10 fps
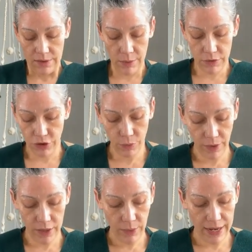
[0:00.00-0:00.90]
They won't show up
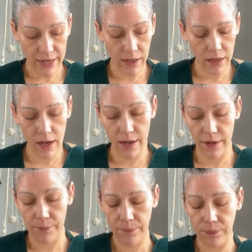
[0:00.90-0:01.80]
right away.
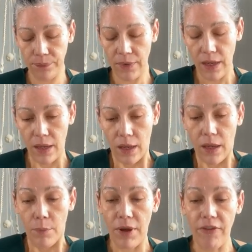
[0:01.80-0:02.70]

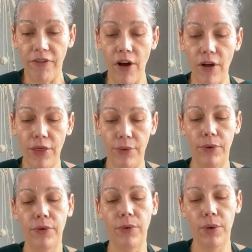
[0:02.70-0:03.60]
But fall
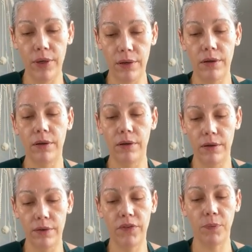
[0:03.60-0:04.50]
through
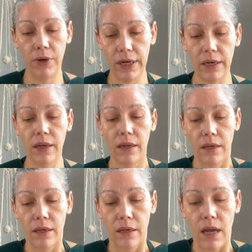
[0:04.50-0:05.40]
spring,
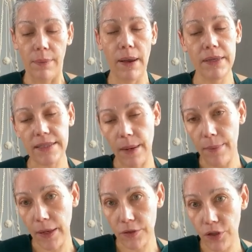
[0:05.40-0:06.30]
I probably stop
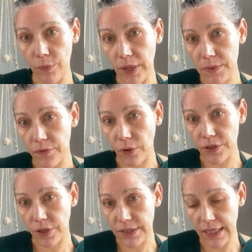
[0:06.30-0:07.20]
about 2 months before
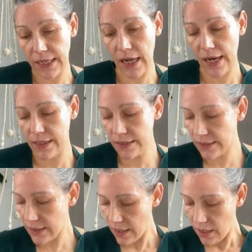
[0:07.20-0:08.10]
it starts getting
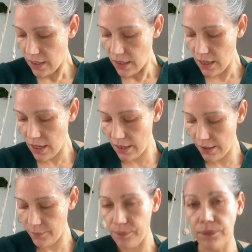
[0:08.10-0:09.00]
nice.
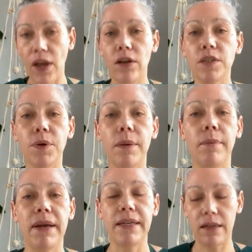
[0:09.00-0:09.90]
I'll also put it up
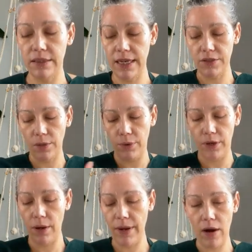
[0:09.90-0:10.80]
on my décolleté. So I
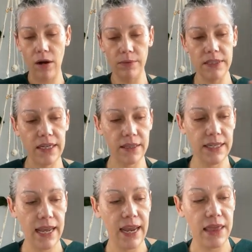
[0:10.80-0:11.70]
put it on my arms and
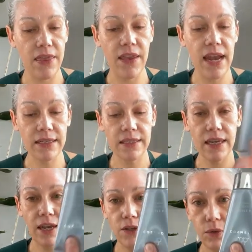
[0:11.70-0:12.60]
décolleté. And then the next
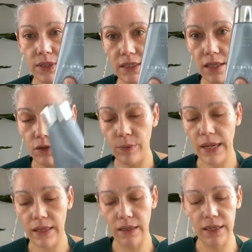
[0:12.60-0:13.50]
thing I do is the
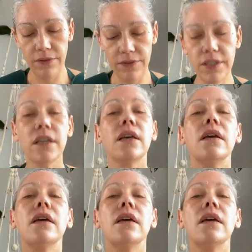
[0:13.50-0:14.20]
Illuminate and Lift.